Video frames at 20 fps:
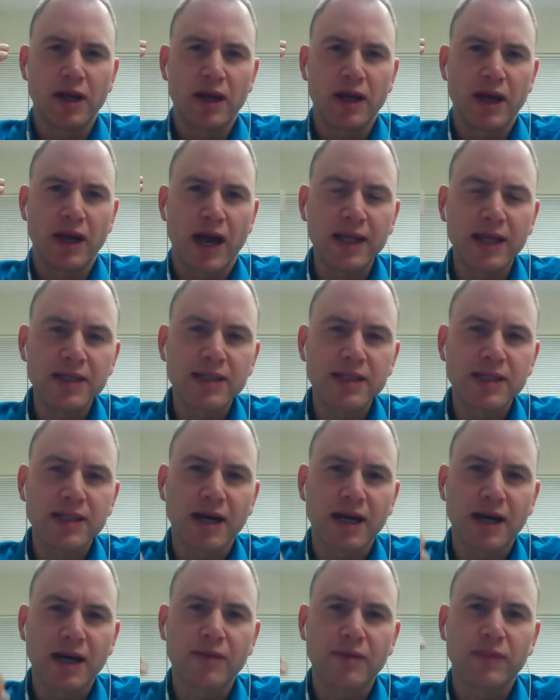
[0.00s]

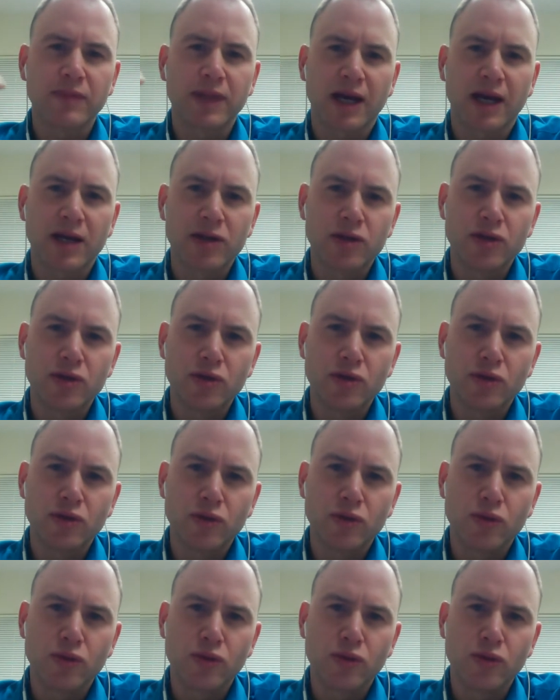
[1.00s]
anytime that
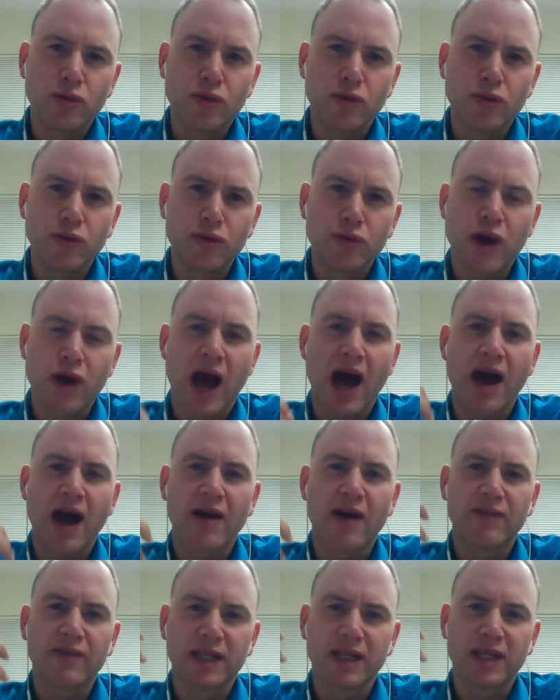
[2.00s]
you have
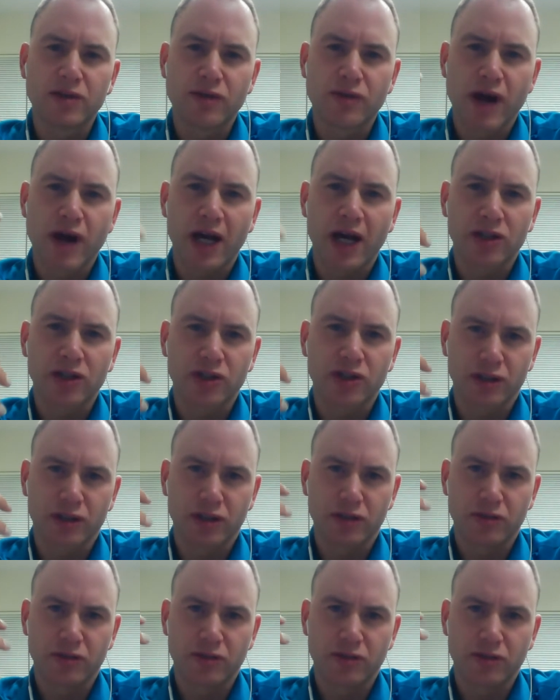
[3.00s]
an interaction
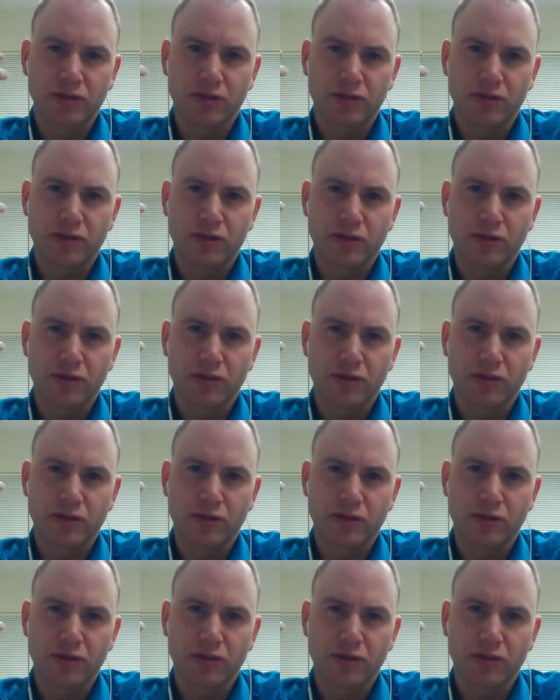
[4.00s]
or